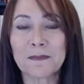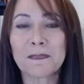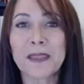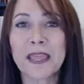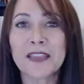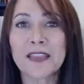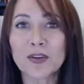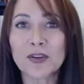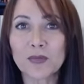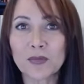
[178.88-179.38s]

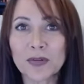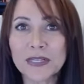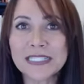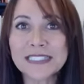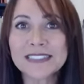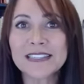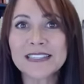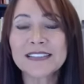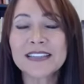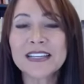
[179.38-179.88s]
And the
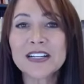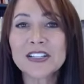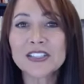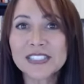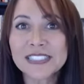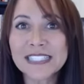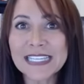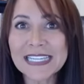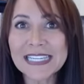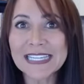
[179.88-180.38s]
reason they're
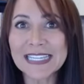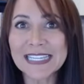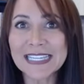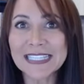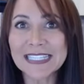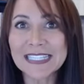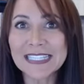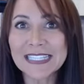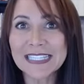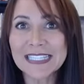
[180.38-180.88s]
seeing it
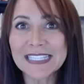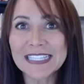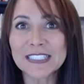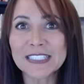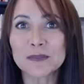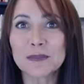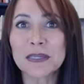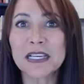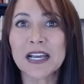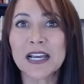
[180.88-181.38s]
is
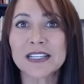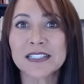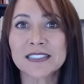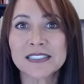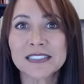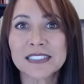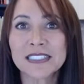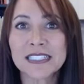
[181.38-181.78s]
because